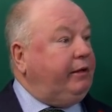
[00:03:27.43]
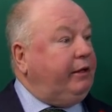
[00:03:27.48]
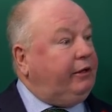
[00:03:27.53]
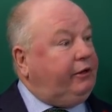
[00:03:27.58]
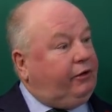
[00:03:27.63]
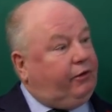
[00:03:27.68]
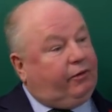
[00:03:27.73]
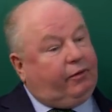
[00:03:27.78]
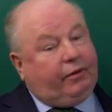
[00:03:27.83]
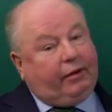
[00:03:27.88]

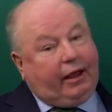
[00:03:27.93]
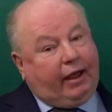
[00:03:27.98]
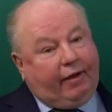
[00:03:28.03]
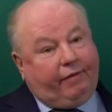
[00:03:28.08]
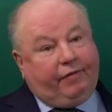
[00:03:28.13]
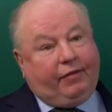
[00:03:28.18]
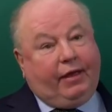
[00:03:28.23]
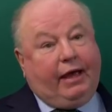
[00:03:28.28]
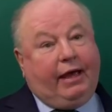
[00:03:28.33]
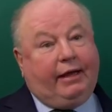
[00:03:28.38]
and you
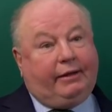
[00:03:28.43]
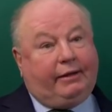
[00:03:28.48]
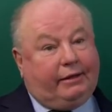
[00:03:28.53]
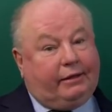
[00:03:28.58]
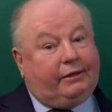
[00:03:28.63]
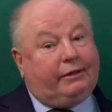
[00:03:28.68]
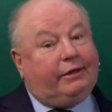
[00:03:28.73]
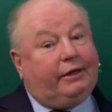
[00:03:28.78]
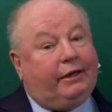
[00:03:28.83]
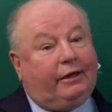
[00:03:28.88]
have that,
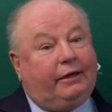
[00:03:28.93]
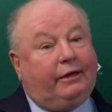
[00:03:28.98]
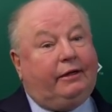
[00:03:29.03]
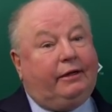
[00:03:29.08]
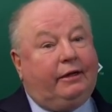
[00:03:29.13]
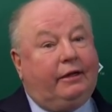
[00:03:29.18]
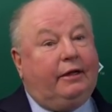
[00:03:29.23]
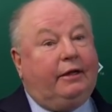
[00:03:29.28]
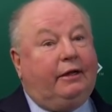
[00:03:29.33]
then you got